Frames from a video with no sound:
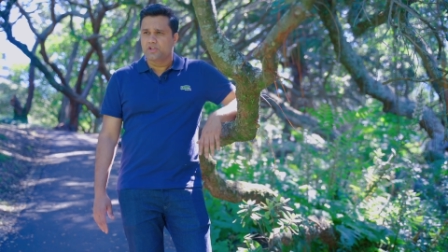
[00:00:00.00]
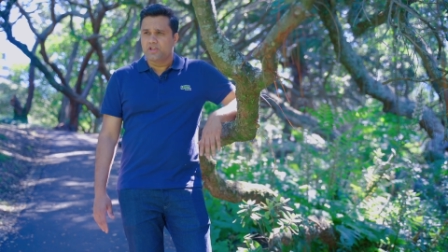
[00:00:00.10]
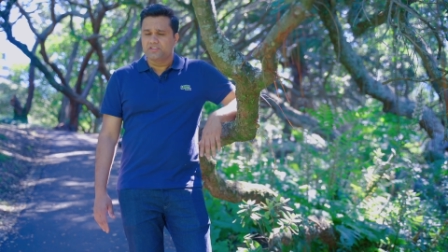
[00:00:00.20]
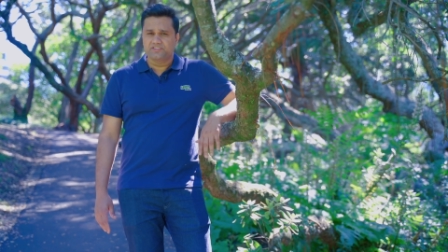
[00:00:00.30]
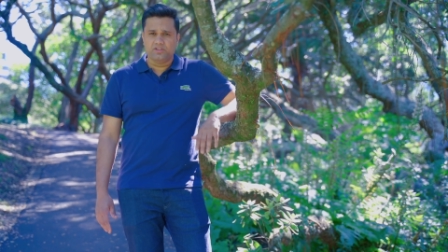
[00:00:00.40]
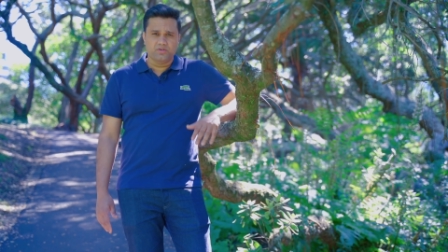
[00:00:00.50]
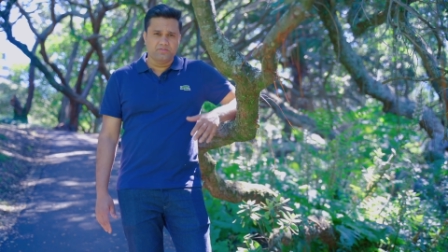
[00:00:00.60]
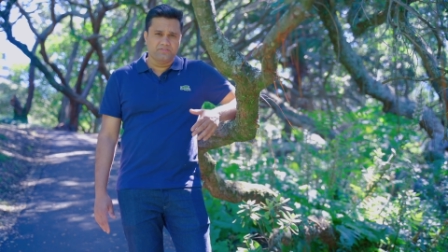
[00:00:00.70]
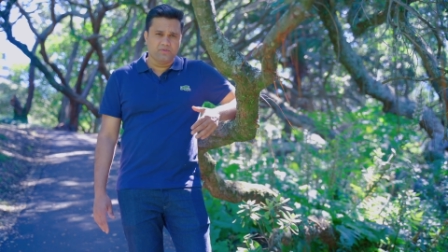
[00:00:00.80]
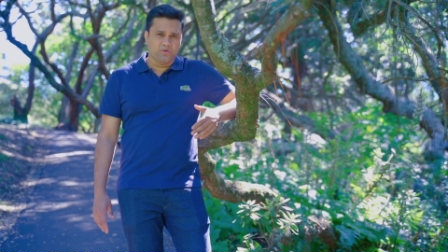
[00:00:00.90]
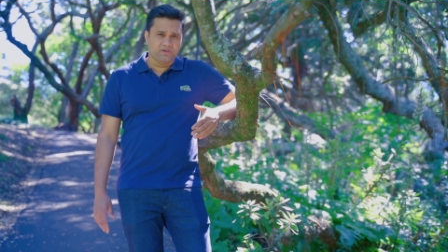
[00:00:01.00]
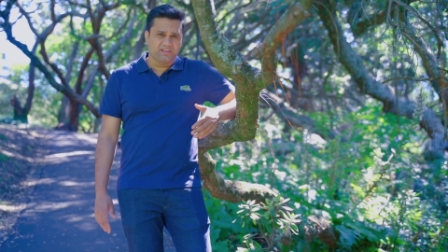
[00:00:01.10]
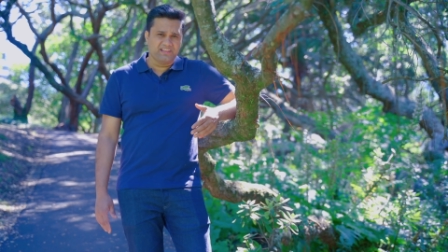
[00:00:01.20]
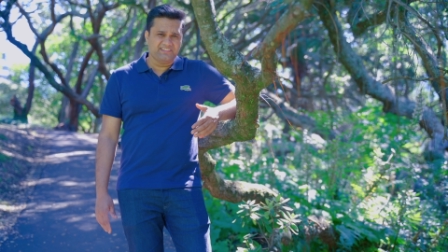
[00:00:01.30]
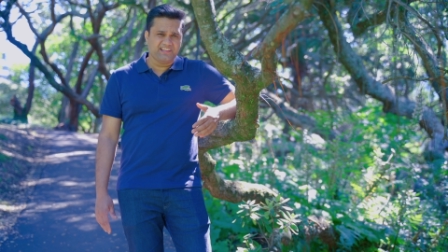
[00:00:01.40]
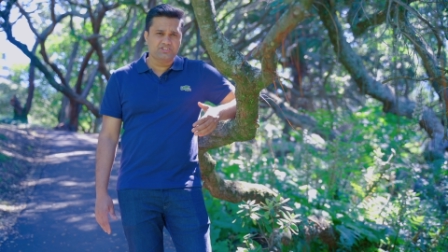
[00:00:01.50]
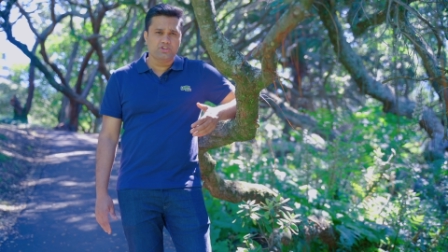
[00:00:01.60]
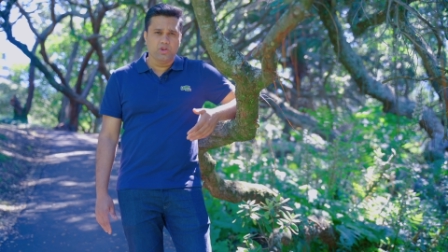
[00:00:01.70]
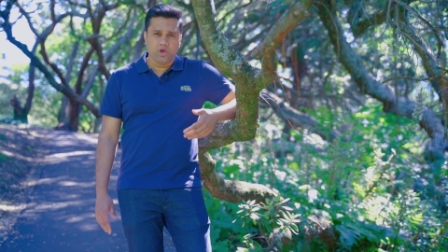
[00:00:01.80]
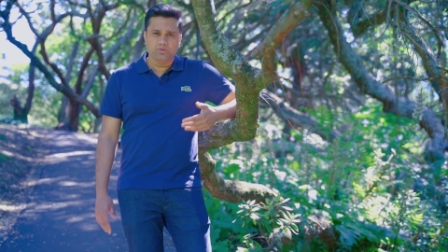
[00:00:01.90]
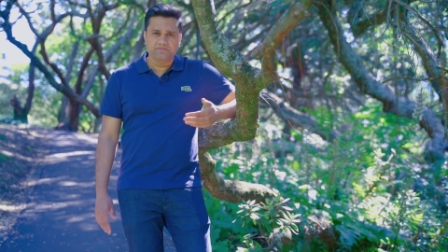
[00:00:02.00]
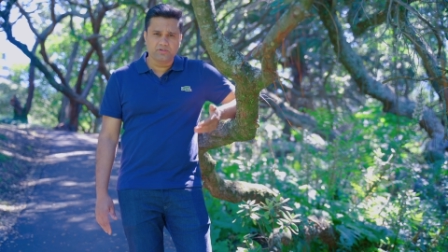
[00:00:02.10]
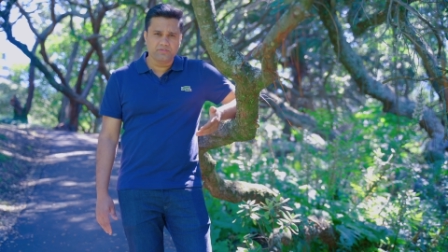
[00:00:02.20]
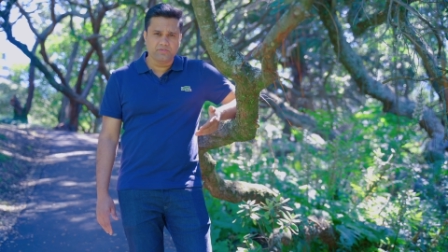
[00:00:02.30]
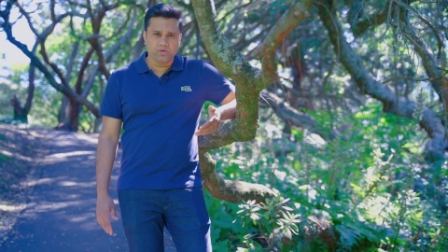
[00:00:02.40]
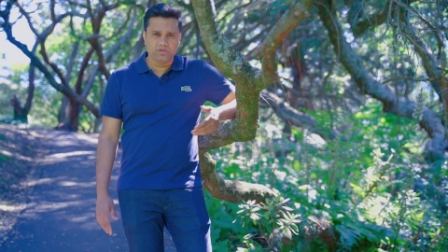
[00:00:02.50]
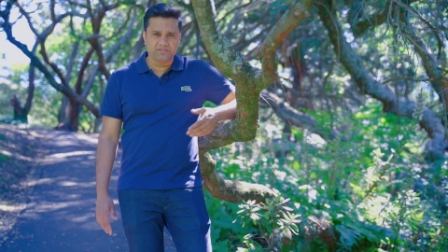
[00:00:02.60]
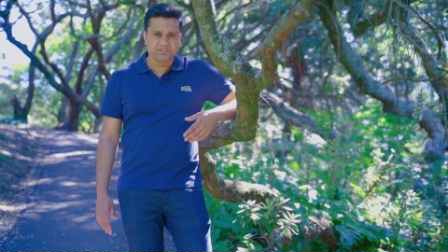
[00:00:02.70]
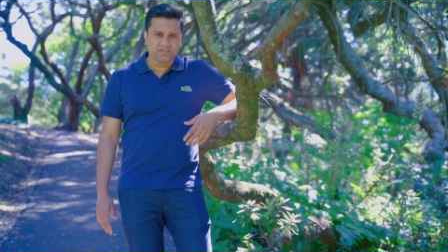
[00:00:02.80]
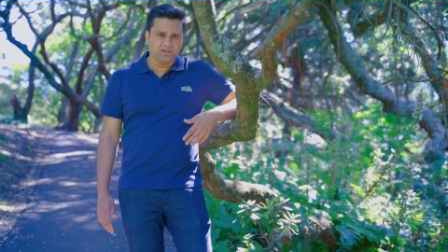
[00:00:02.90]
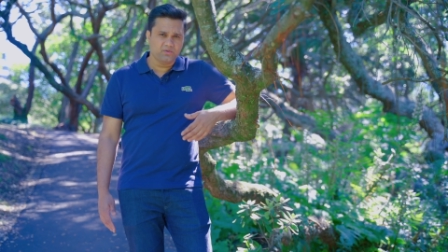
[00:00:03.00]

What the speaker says: So for such low footfalls,